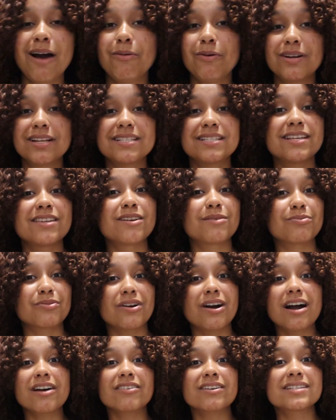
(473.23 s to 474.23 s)
wouldn't see the
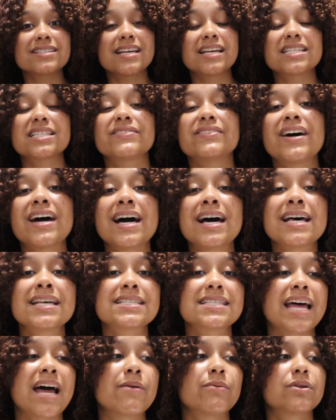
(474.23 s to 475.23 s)
progress as
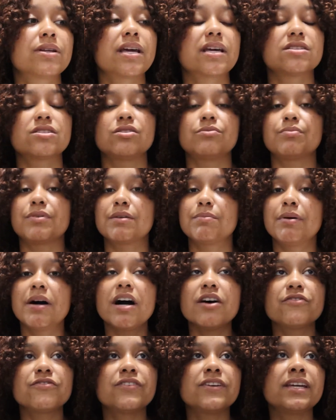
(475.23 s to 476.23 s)
fast. I would get super
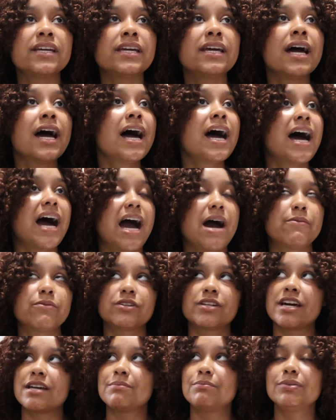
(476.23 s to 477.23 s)
puffy. I would
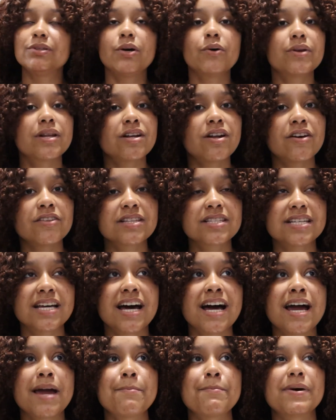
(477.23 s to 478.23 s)
get bloated all the
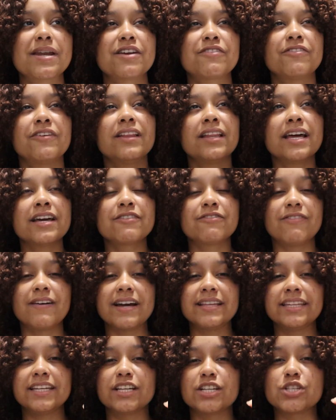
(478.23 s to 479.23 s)
time, but I feel like
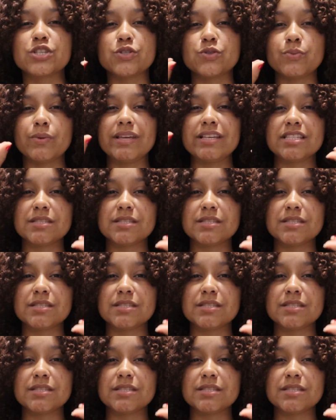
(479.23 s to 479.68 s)
finding a sweet